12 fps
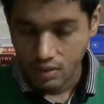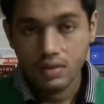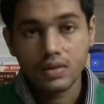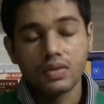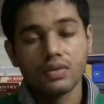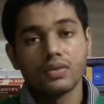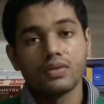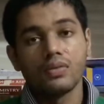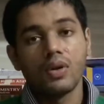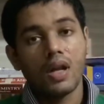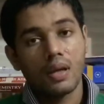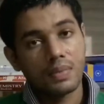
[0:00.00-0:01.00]
So what
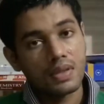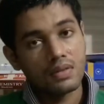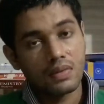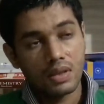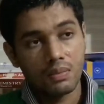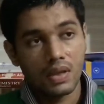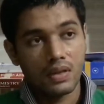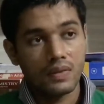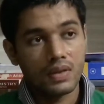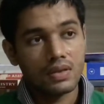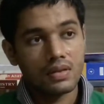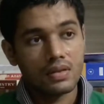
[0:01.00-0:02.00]
happens when it
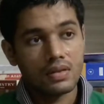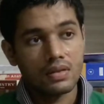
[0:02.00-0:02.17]
manifests?